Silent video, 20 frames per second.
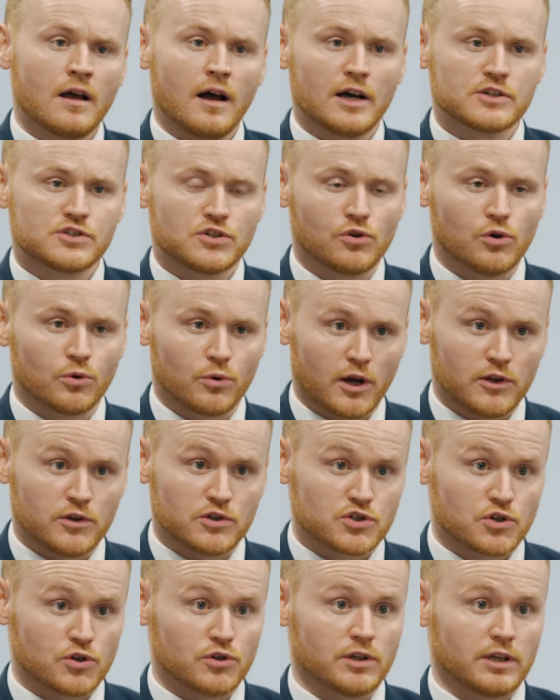As you go around
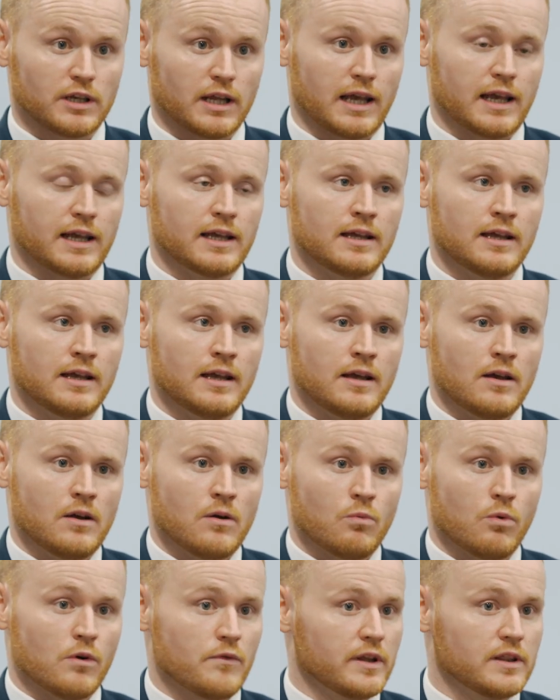the school today,
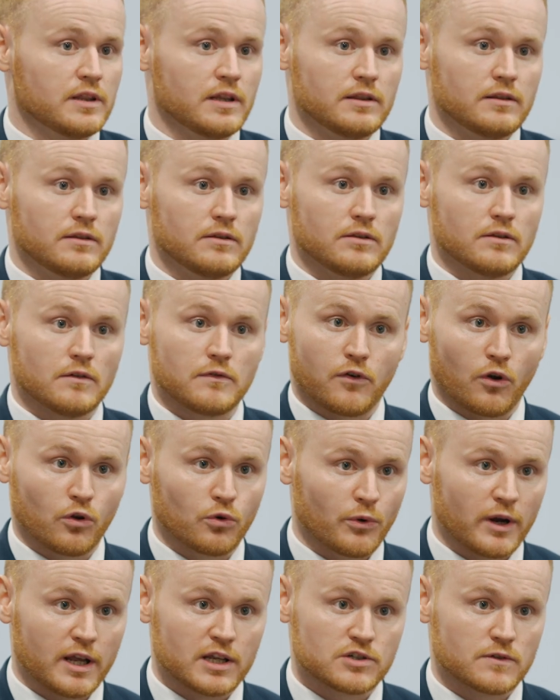within the
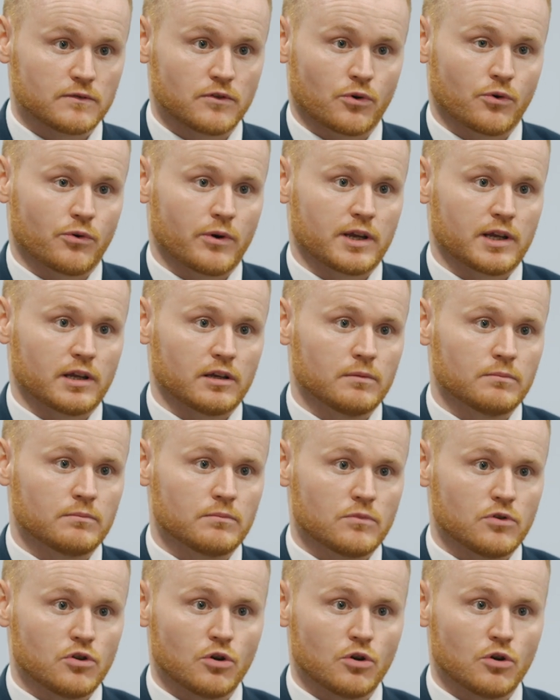full range of the curriculum,